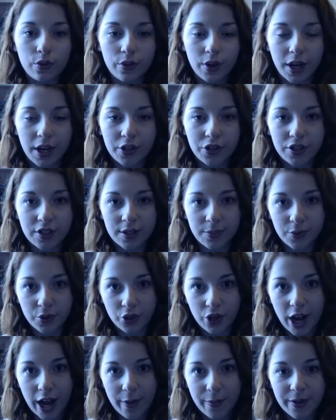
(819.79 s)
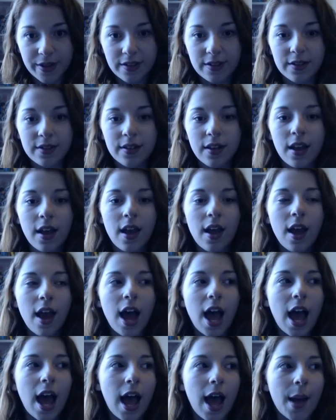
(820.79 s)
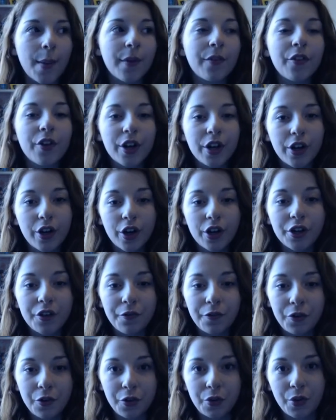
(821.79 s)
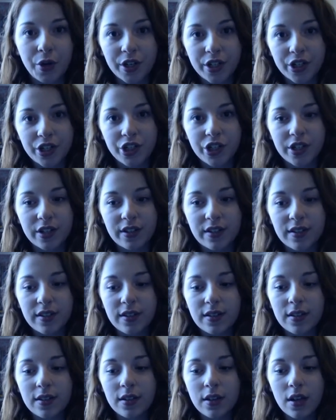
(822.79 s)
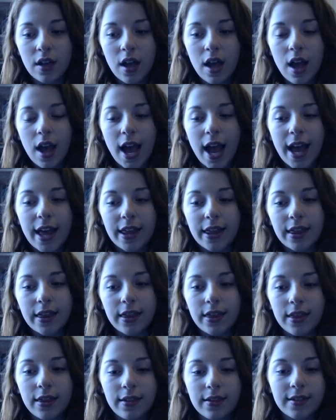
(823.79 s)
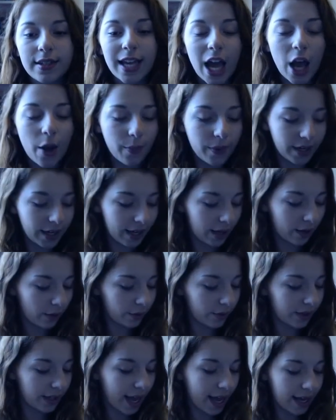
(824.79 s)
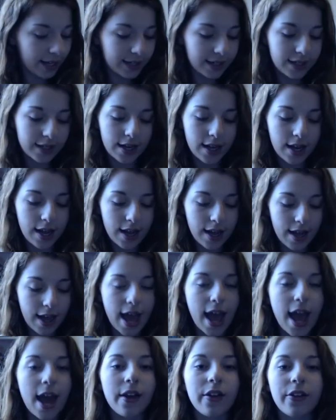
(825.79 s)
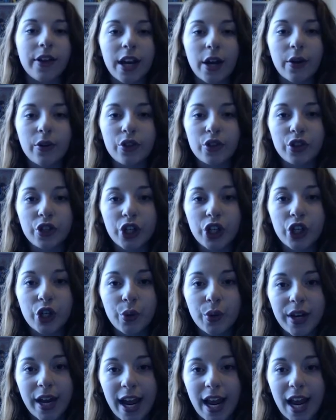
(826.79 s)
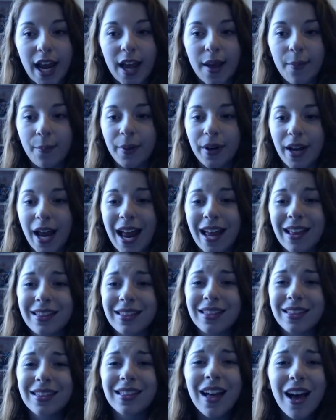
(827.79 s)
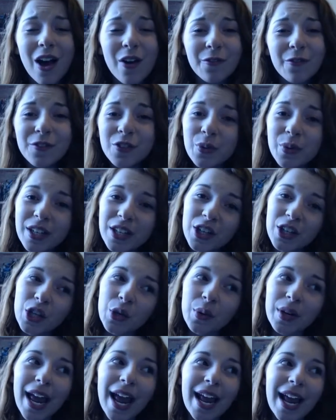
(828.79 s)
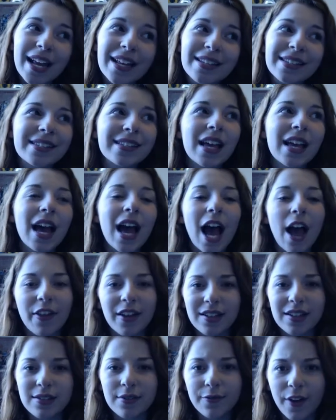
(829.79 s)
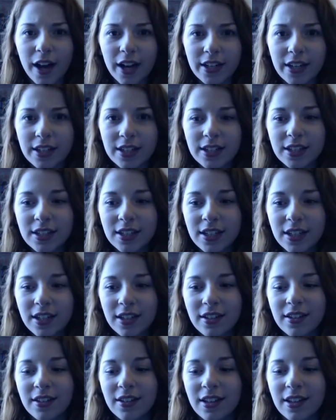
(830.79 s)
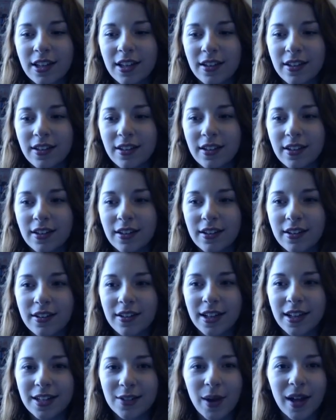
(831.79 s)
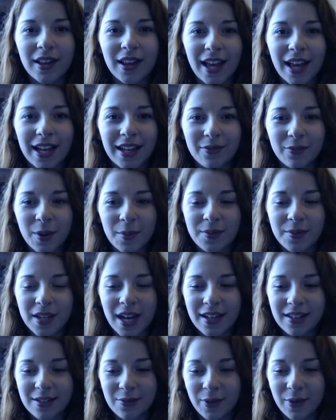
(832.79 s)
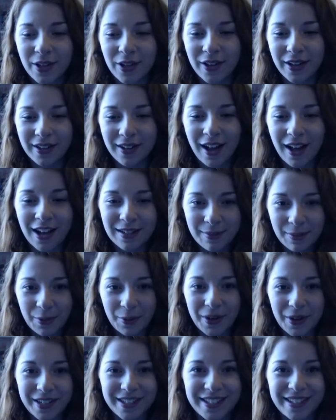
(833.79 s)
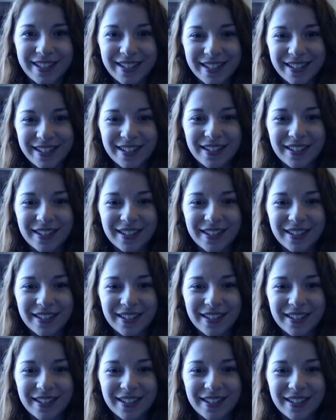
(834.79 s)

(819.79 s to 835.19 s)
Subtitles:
300 subscribers. I've already gotten a few questions. I see how many I'll get. And then I'll do the Q&A. But I love doing Q&As. I think it's fun. That's why I like websites where you can ask people questions.